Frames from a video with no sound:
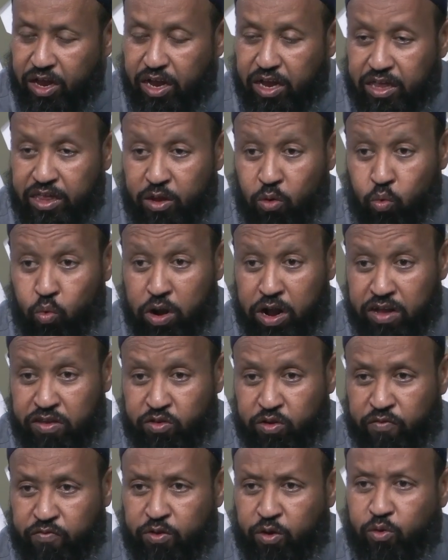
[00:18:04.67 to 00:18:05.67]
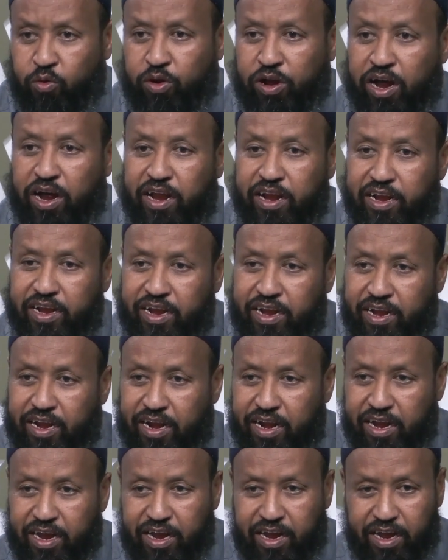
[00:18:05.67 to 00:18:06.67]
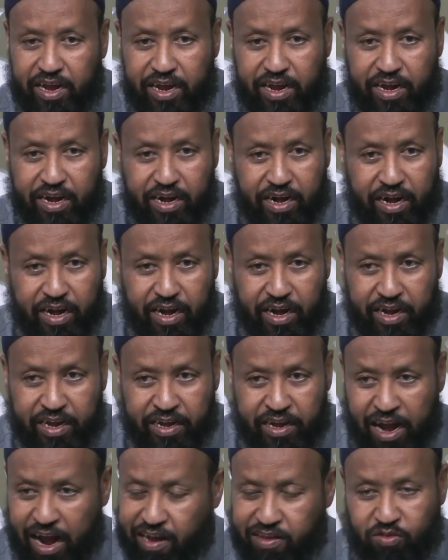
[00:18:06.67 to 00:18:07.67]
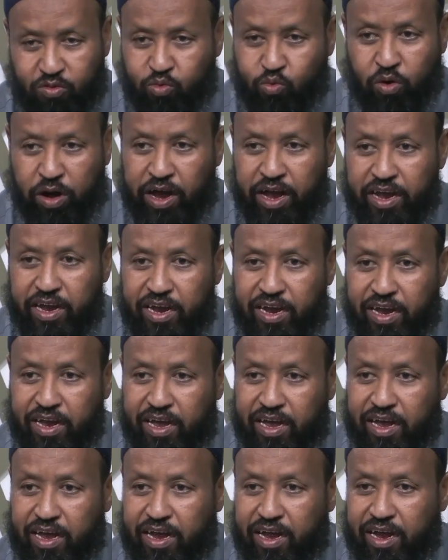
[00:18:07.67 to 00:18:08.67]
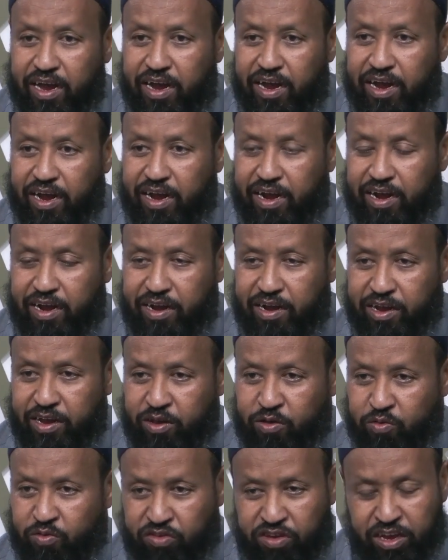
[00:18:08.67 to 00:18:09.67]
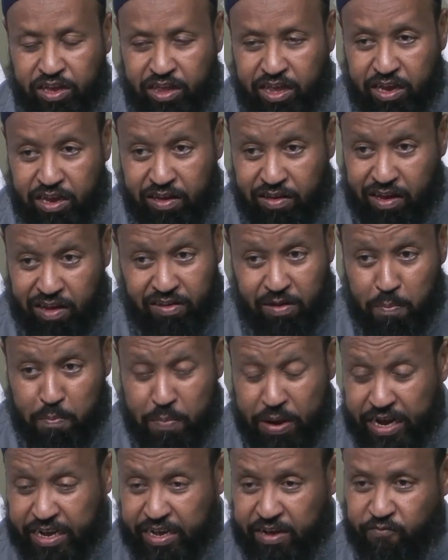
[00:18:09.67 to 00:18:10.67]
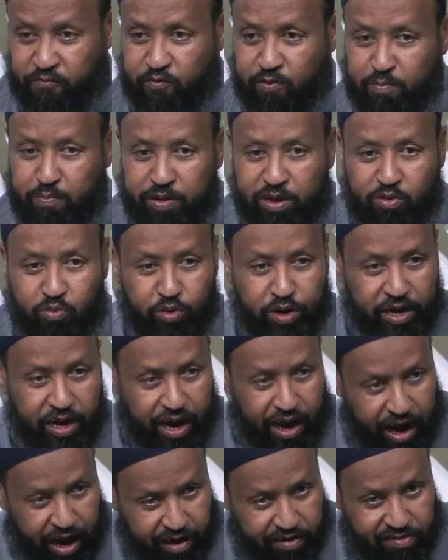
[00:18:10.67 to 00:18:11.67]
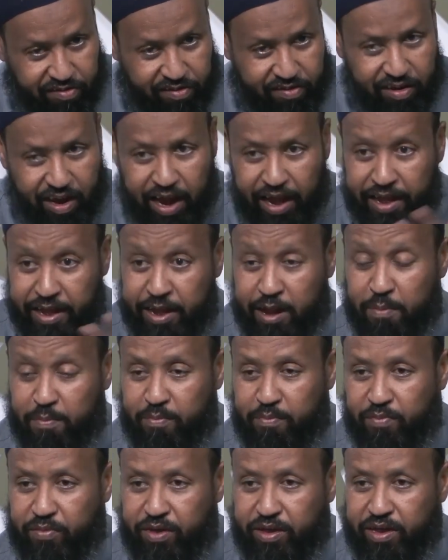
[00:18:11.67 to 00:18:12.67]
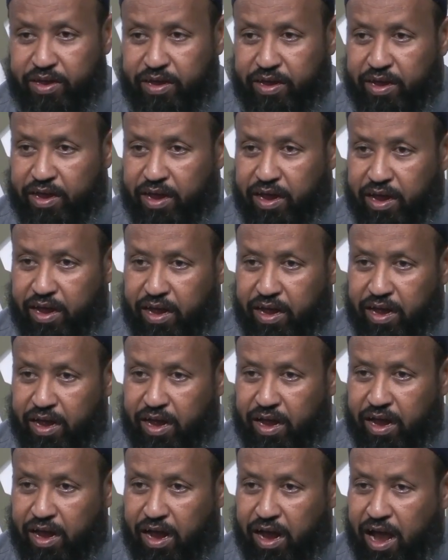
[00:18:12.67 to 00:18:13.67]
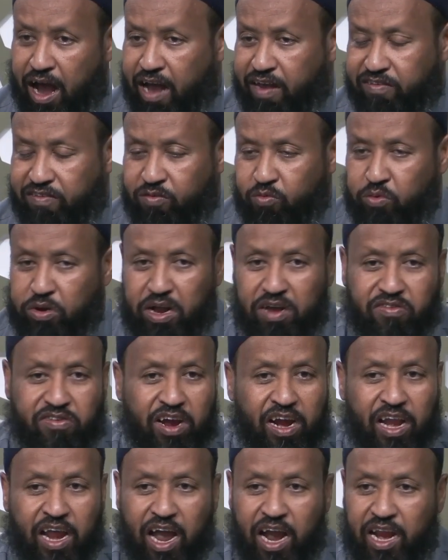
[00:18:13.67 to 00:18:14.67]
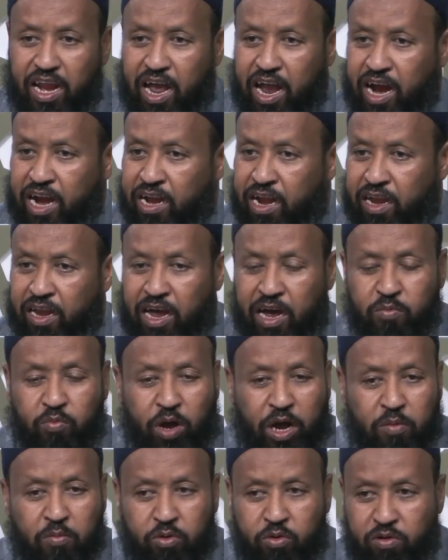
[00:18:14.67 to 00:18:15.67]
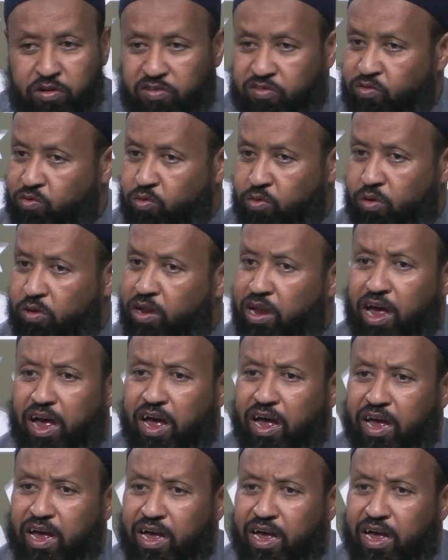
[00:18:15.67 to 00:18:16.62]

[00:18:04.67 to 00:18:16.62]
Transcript: the words of the Quran. That's why you see there's a big difference between us and them. Us, we can say, La ilaha illallah Muhammadur Rasulullah.